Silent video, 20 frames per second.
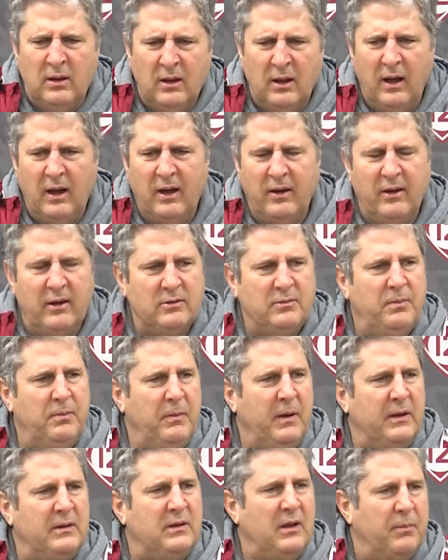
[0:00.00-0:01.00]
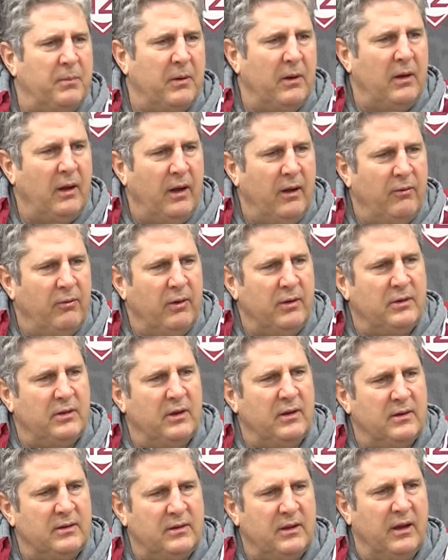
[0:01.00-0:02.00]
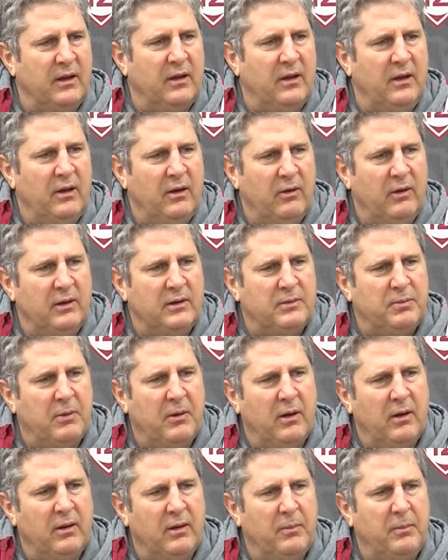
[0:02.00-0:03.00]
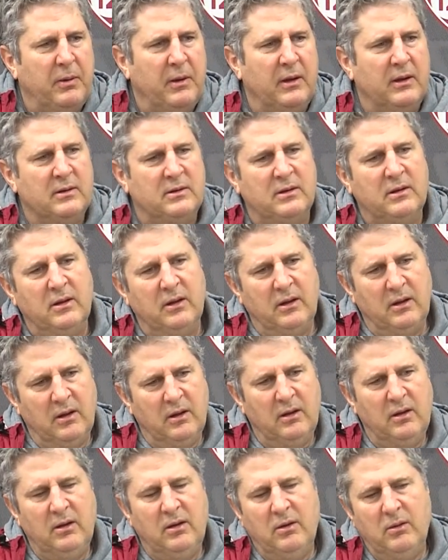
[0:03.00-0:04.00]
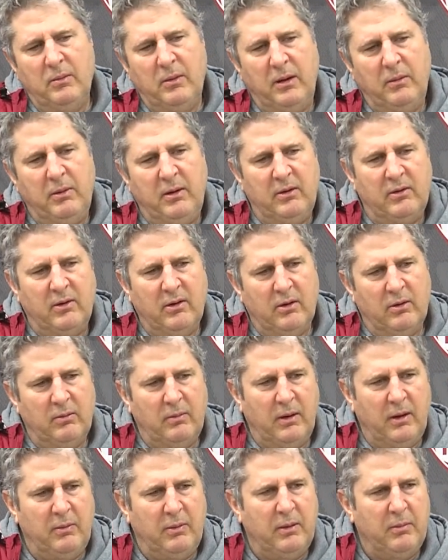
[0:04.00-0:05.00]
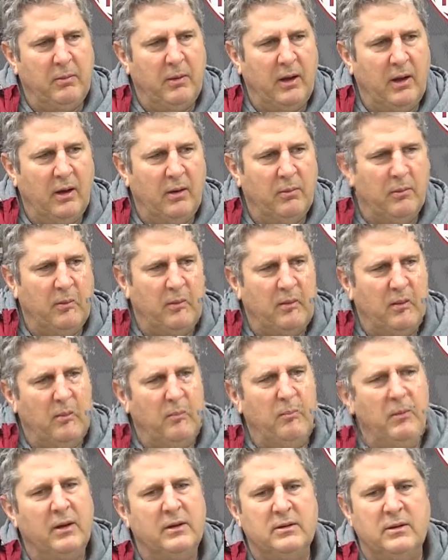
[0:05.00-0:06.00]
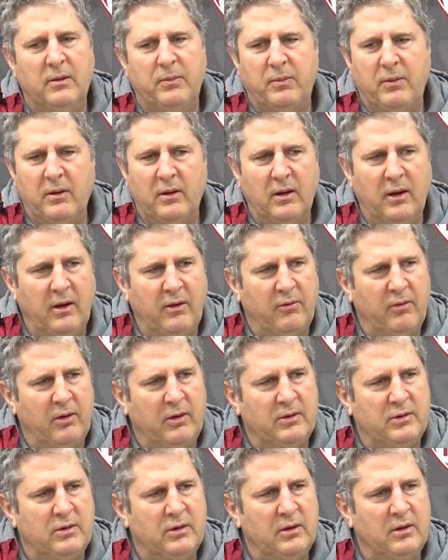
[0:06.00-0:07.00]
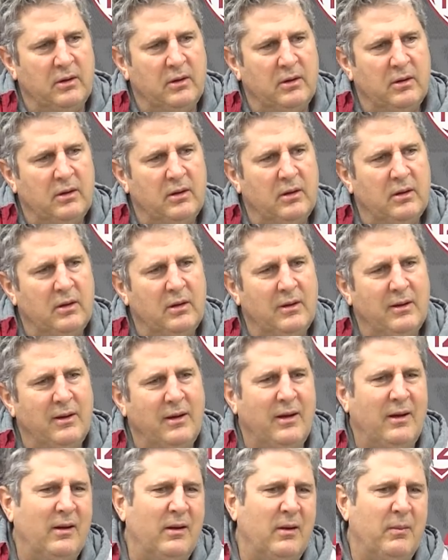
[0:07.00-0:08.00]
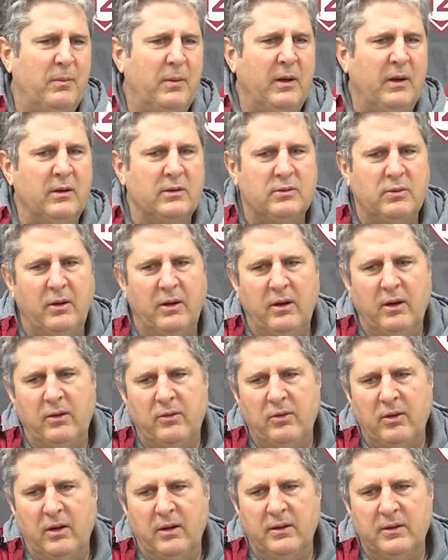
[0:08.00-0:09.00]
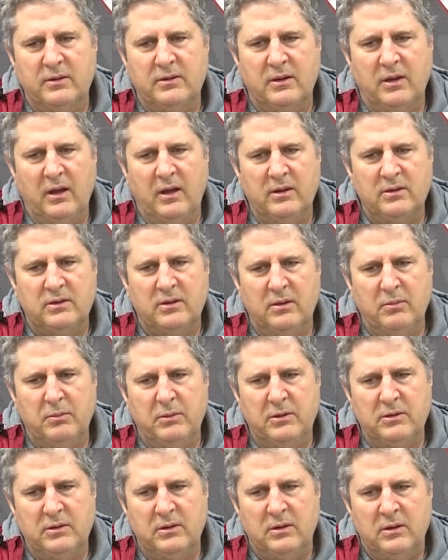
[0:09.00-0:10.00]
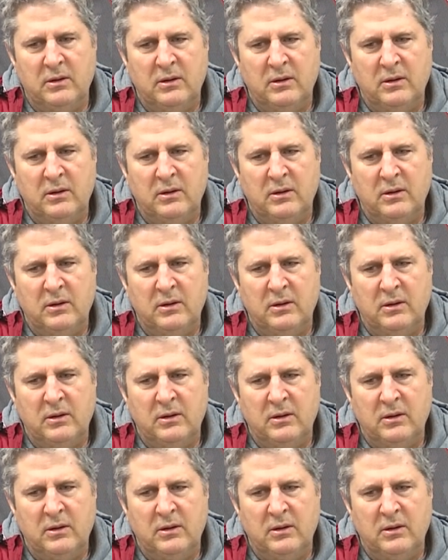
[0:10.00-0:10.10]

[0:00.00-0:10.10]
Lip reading: They'll mix up the leverage of the secondary is probably the biggest thing. You know, maybe zone, maybe man, but they'll mix up the leverage. And the biggest way they try to disguise something